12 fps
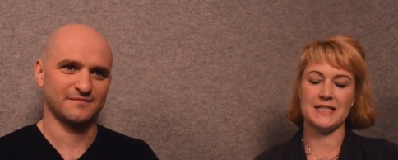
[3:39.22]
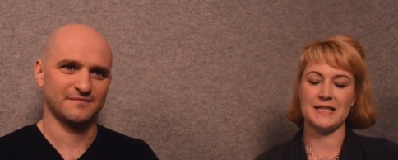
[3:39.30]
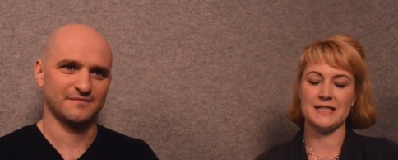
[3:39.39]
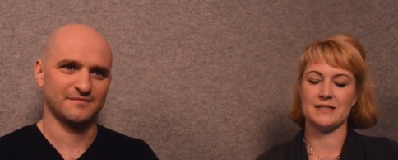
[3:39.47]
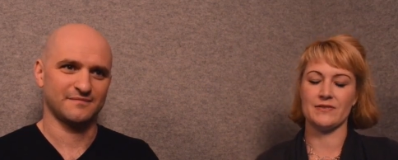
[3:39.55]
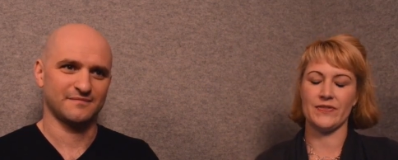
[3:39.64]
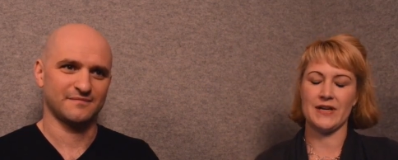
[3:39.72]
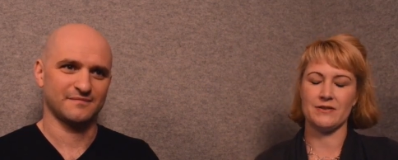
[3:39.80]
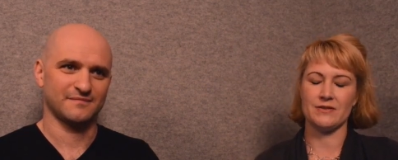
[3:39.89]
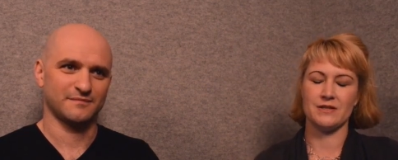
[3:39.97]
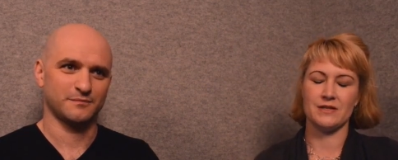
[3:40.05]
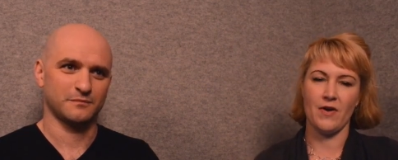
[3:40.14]
Speaker 1: tens of
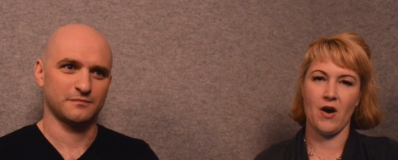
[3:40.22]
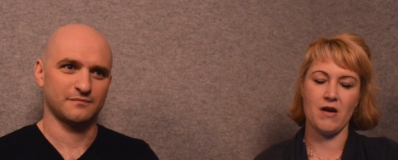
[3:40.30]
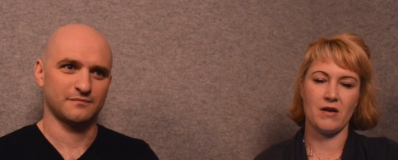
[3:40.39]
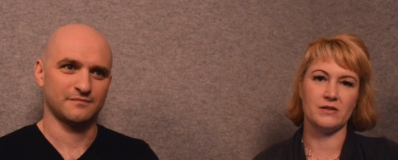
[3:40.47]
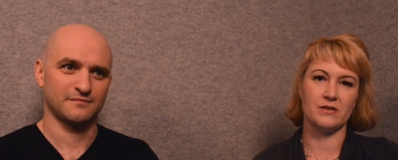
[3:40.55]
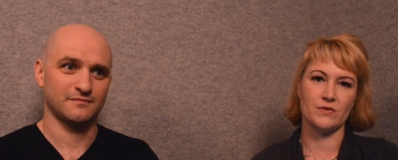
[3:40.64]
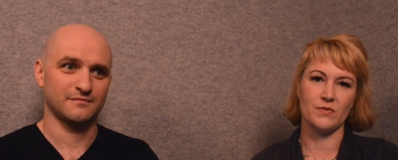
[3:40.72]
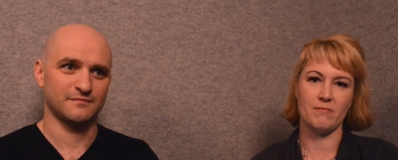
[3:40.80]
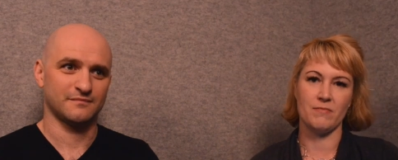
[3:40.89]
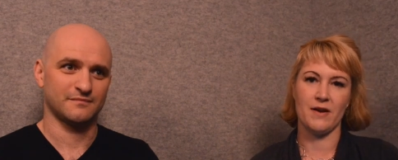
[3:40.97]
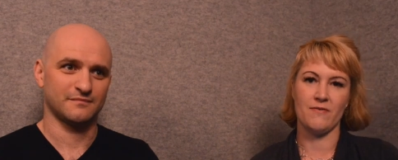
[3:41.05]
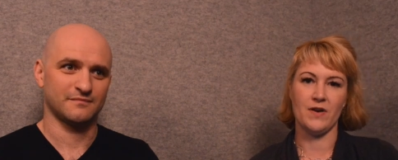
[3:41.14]
thousands of articles written
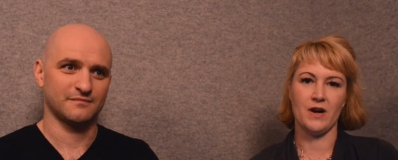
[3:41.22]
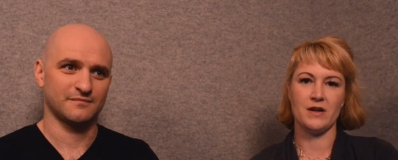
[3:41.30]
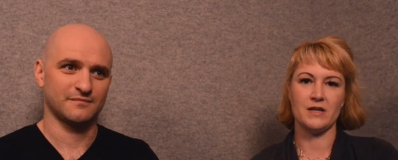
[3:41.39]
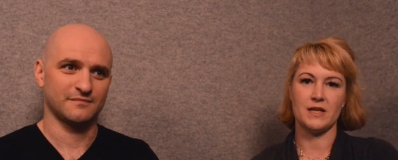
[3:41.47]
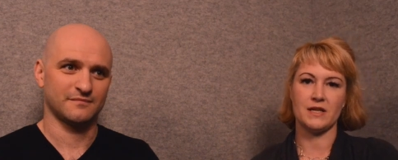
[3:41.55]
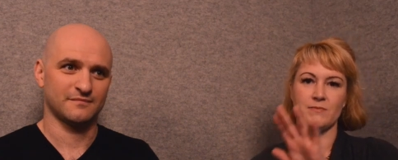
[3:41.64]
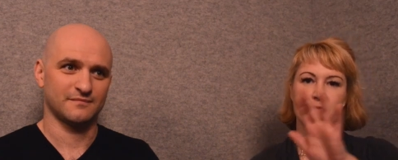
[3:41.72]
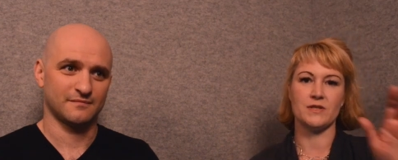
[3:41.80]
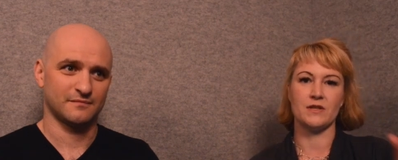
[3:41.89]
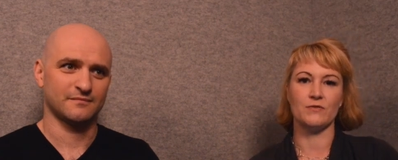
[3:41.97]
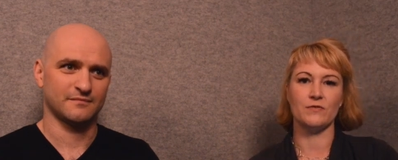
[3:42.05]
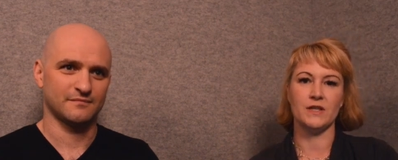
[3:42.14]
by various experts
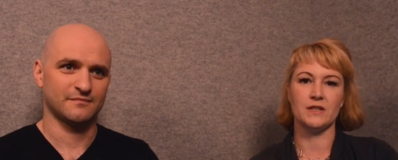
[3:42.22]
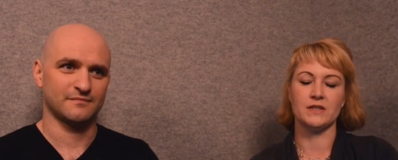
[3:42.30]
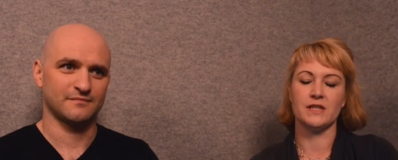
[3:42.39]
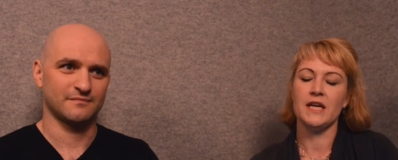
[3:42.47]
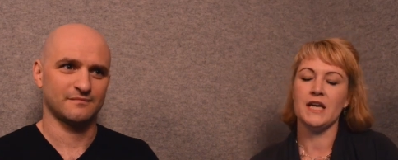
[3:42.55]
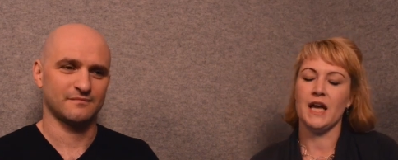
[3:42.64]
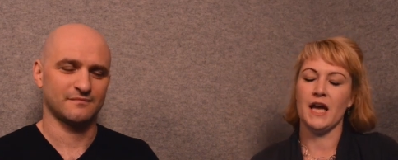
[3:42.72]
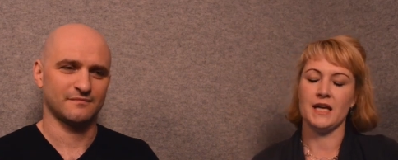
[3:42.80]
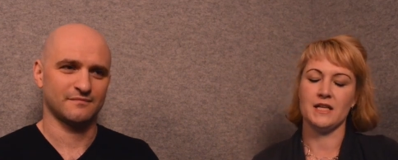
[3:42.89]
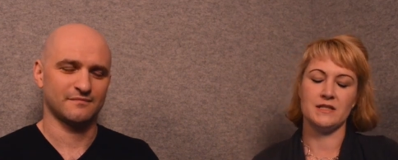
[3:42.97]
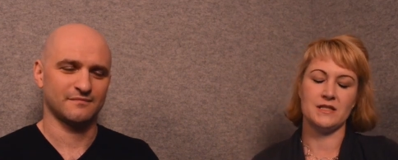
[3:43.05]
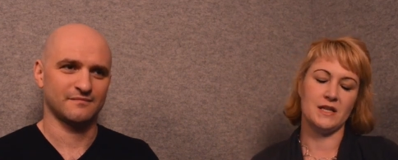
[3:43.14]
in the field.
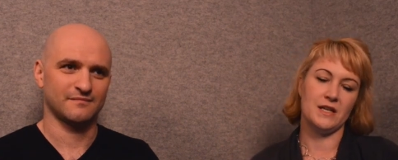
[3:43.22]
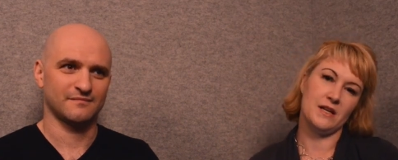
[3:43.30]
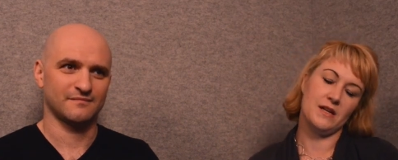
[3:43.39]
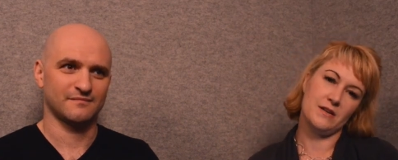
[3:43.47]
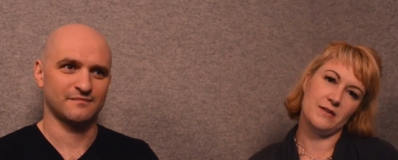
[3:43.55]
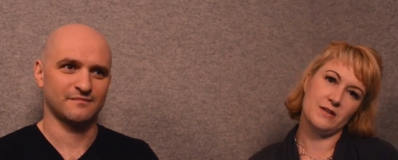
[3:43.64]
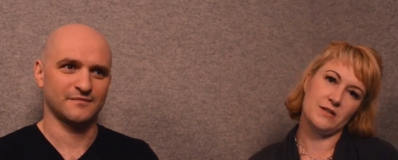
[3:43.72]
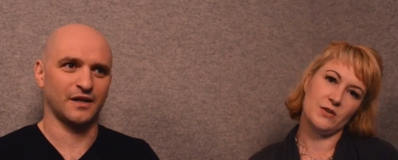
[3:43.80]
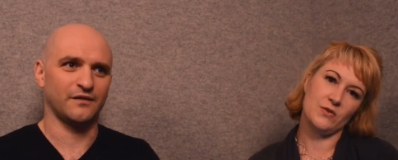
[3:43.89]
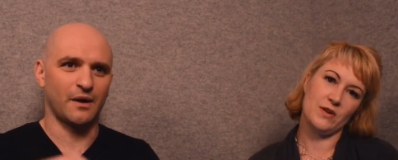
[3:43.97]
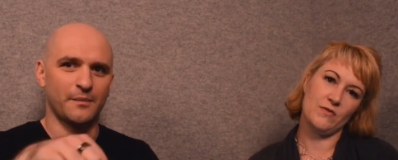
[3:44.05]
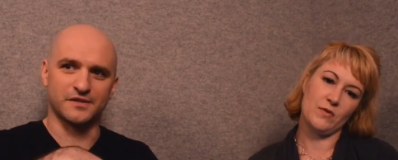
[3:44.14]
And uh,
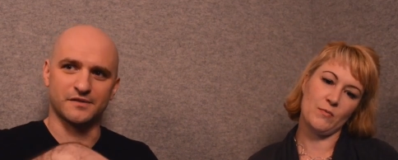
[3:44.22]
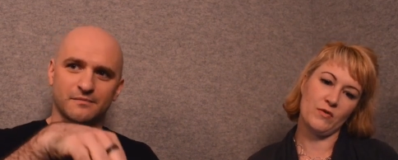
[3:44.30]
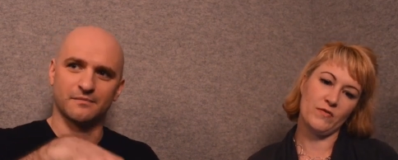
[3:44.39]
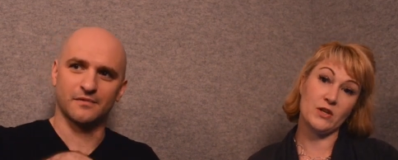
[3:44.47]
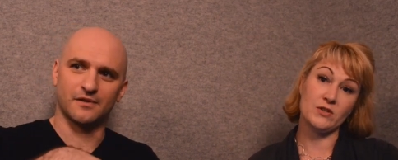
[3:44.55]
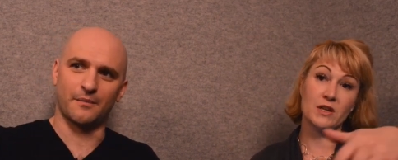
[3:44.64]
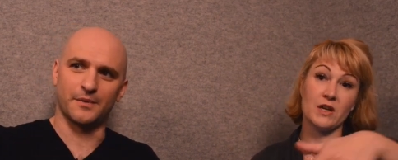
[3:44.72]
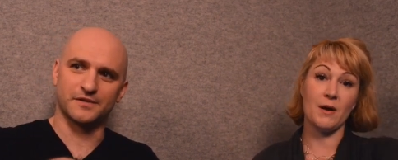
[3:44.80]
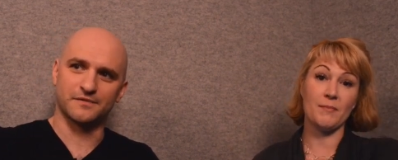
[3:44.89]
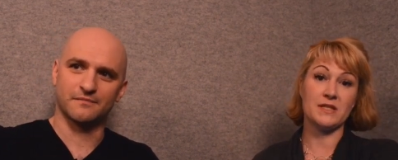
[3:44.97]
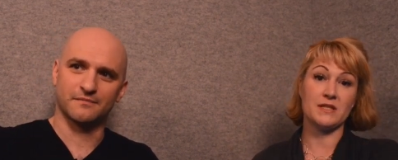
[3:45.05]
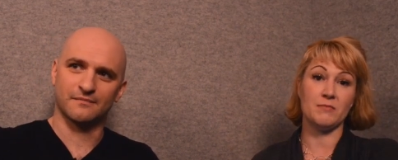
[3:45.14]
tune in for more videos comments. and
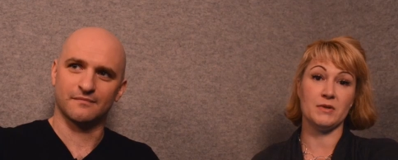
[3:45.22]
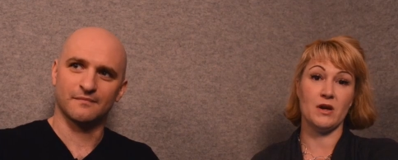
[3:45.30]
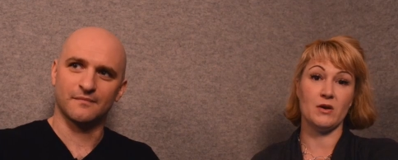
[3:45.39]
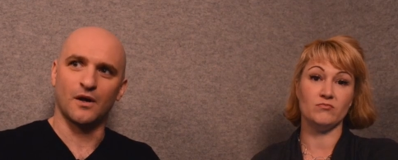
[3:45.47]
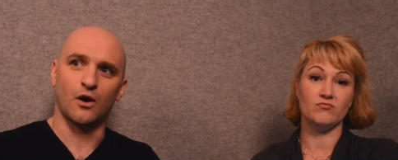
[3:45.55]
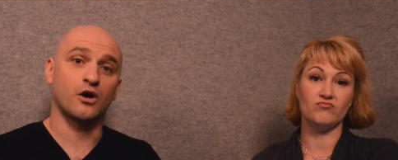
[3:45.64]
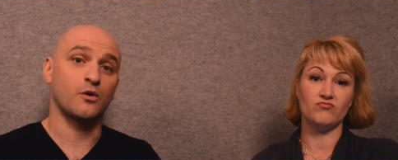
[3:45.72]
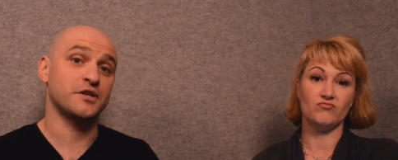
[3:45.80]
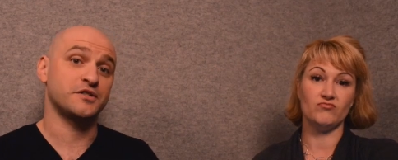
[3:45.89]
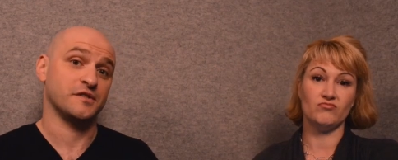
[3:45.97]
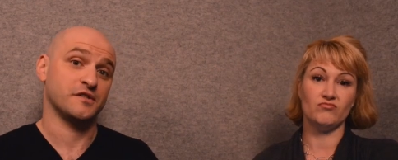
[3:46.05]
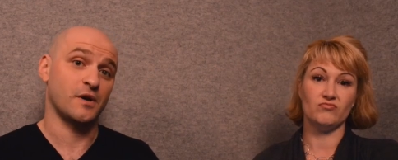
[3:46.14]
comments
Speaker 2: down below. Or
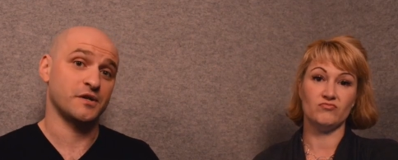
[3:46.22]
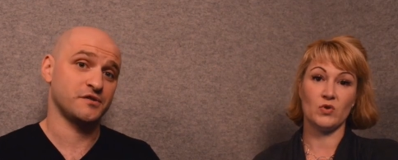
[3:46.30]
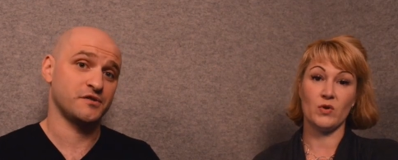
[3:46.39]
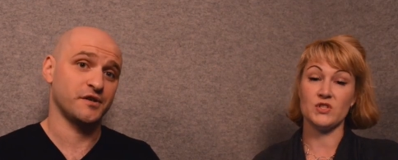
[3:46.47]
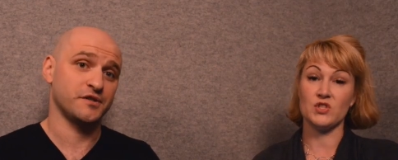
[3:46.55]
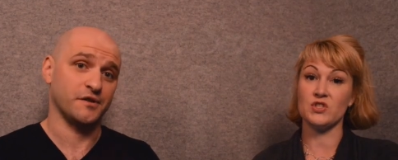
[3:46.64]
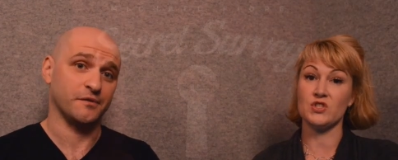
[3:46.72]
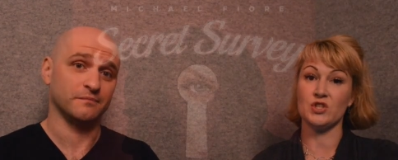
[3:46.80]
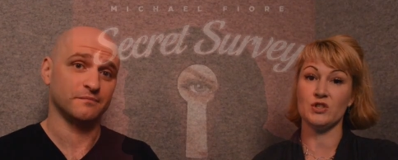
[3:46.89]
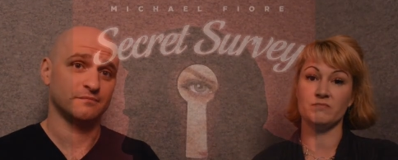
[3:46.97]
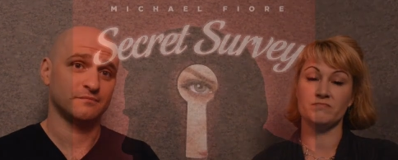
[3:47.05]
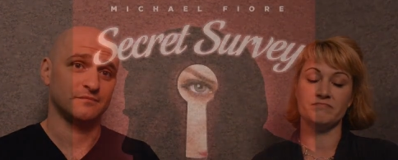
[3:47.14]
questions. Questions, questions too.
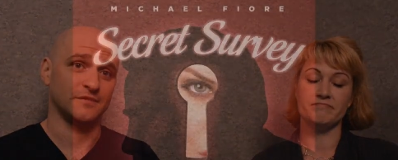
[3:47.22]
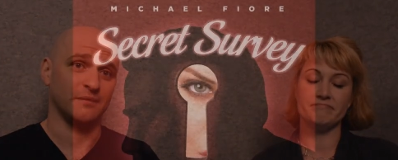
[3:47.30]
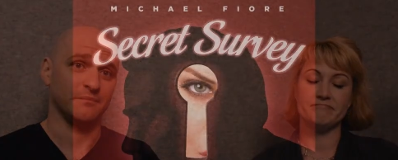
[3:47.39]
too. Yeah.